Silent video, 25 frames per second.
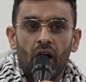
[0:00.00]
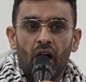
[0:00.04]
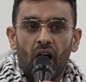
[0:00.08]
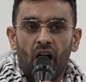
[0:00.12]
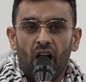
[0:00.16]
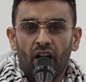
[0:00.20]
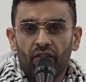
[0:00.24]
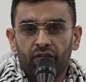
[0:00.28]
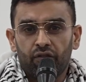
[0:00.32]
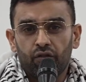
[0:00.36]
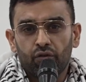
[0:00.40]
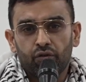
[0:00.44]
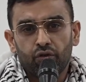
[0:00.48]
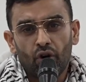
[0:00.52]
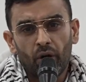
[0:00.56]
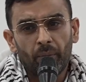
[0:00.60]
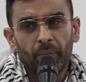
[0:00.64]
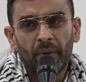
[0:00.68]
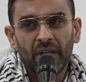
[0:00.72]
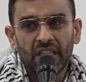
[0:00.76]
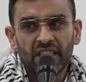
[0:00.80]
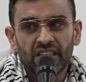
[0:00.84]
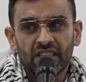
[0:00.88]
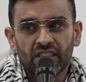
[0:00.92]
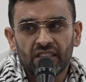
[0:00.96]
of
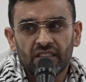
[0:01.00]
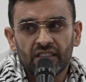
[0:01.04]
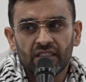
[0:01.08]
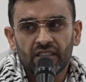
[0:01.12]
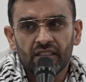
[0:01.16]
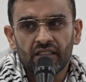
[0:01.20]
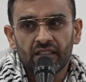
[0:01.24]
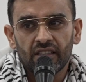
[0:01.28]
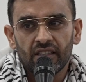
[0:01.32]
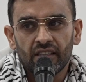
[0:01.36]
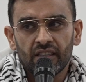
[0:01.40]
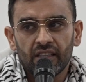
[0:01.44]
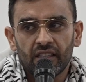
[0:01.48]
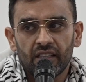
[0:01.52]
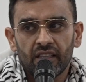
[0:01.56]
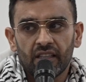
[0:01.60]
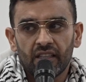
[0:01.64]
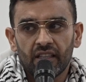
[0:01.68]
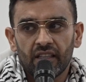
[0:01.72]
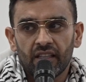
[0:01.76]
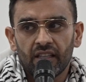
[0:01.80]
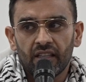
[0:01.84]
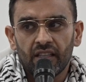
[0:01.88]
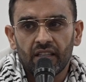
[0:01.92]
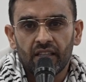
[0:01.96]
rubbish
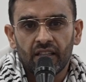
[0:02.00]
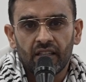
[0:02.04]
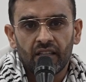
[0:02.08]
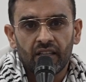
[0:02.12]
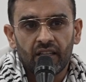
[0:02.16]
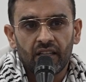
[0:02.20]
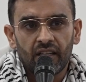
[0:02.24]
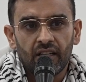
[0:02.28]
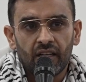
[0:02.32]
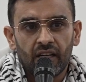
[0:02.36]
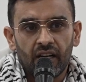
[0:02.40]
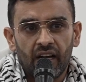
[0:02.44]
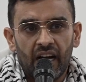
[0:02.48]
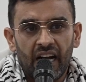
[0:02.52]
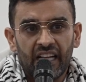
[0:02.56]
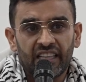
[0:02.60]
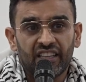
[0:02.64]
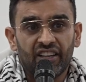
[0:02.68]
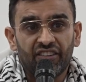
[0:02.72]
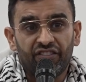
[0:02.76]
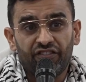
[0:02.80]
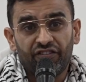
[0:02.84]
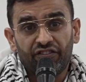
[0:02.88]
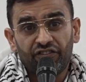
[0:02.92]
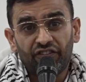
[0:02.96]
and
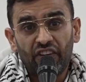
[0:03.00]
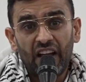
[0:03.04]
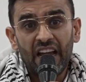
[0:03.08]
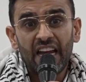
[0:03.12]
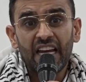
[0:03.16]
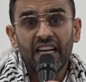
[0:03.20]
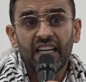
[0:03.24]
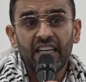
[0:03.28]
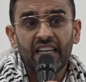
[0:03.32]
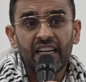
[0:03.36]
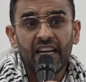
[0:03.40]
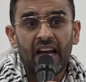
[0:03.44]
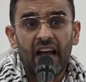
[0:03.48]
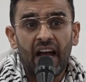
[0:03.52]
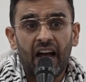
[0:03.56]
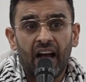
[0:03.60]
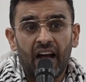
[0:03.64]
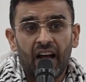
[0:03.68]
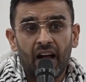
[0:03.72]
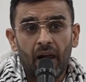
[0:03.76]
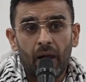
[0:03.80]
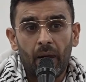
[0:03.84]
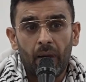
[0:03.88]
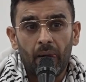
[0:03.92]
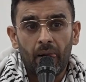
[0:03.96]
the failure